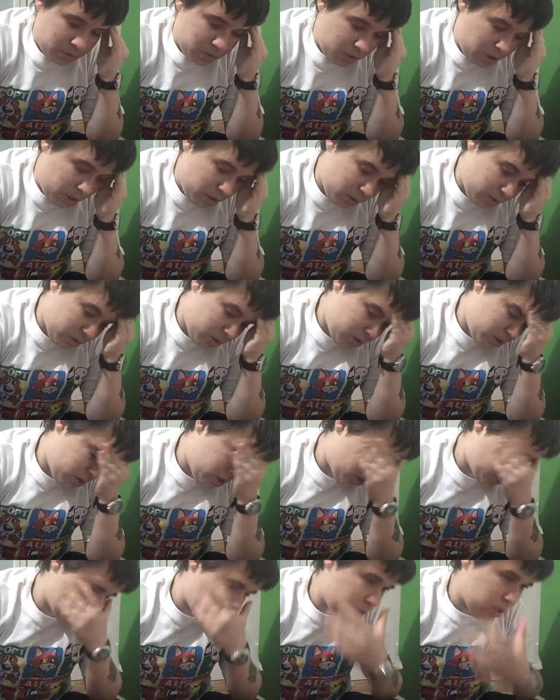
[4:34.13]
really awkward. And,
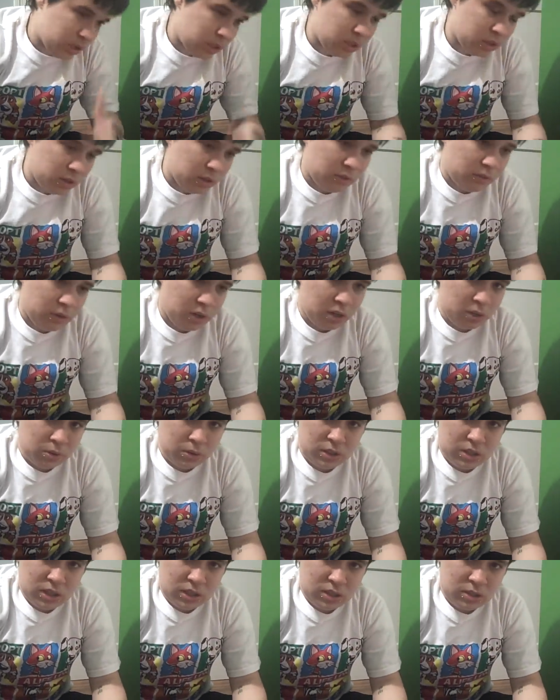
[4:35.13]
like, lately a lot of
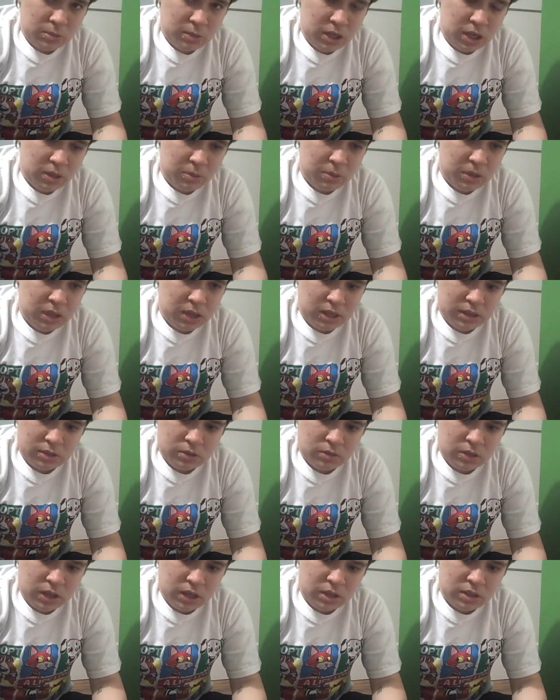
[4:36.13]
awkward things have been happening, and I
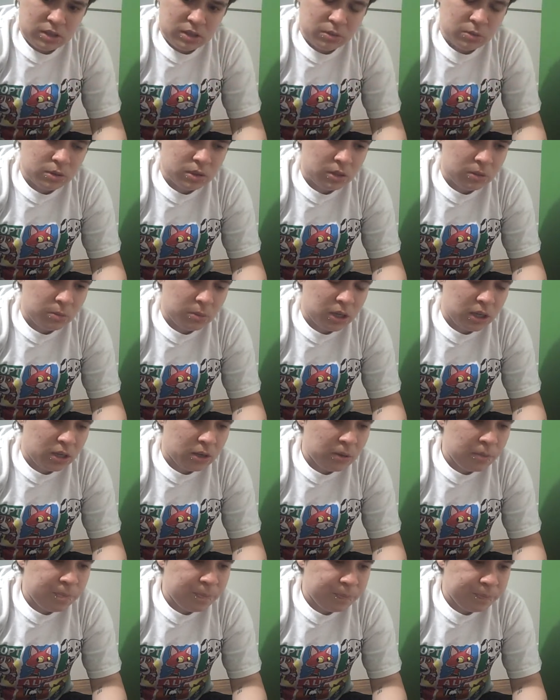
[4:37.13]
don't know how to deal with them.
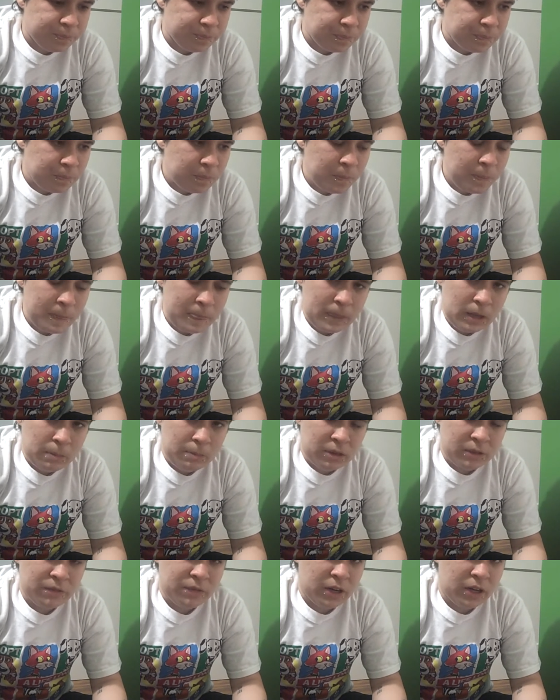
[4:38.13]
Like,
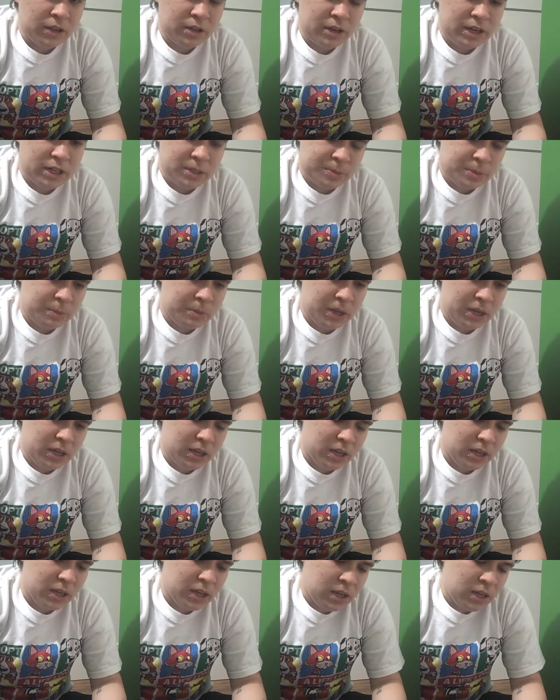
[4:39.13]
my father has been
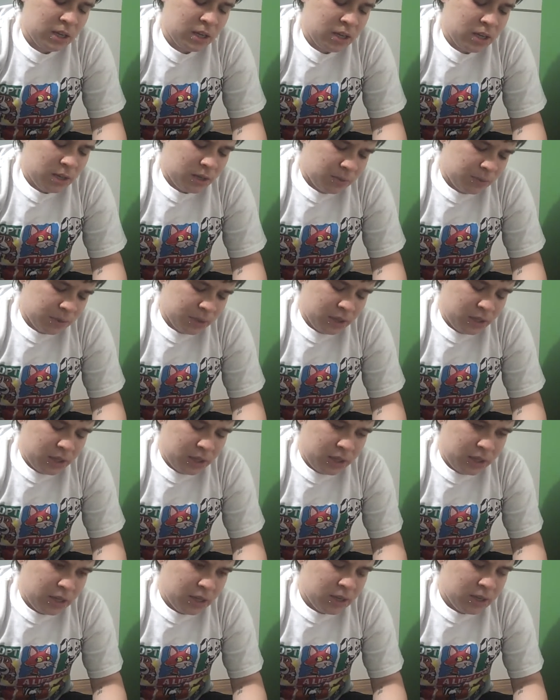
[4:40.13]
making
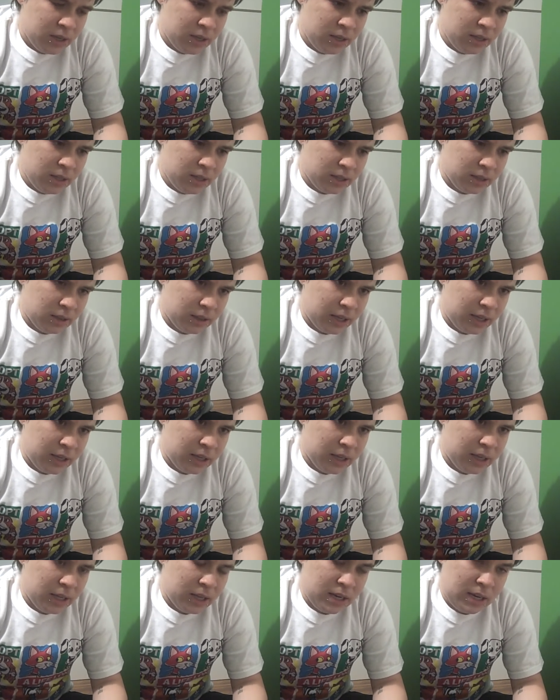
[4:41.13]
really,
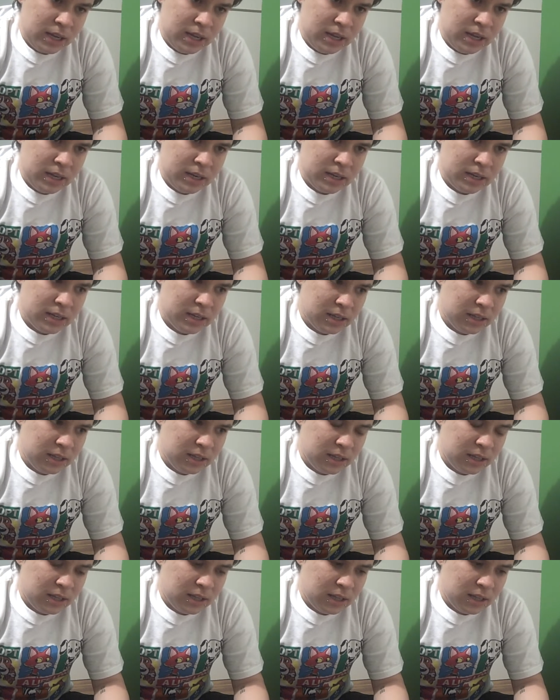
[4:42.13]
like, inane,
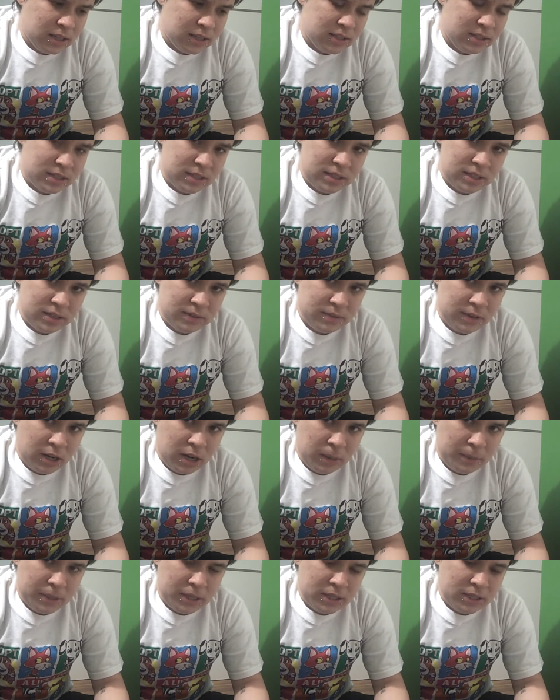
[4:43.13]
insensitive
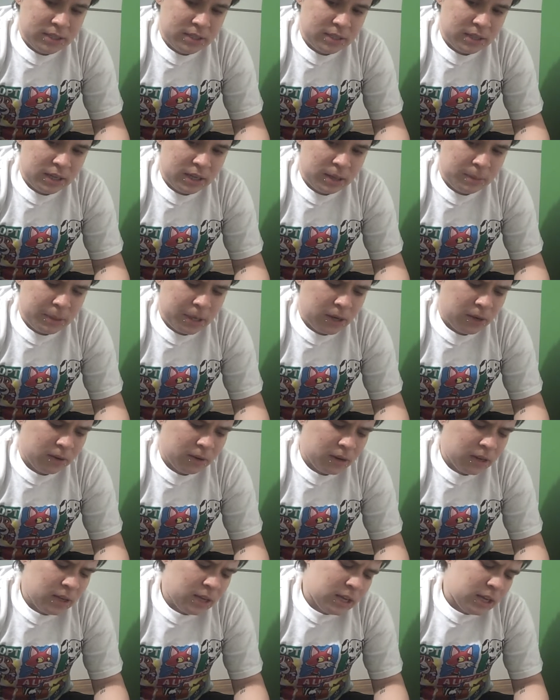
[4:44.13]
comments, like,
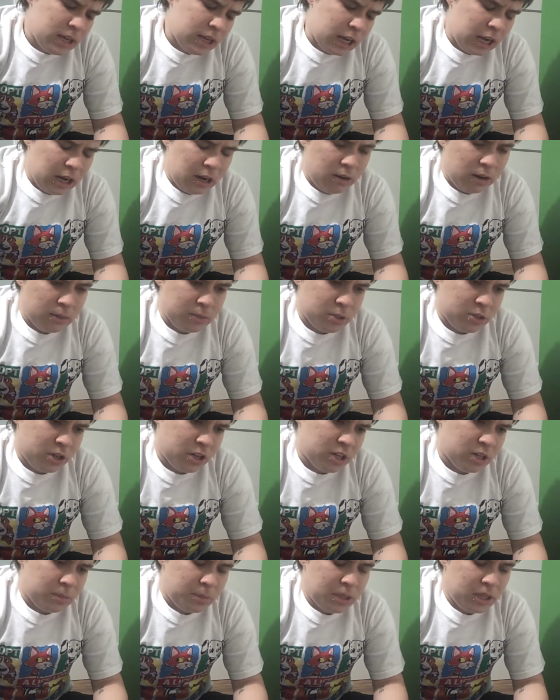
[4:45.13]
about how I'm
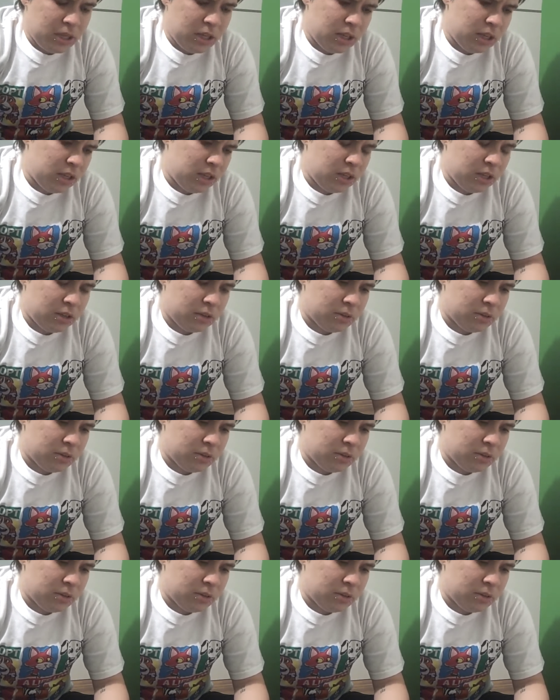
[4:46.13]
trying to be,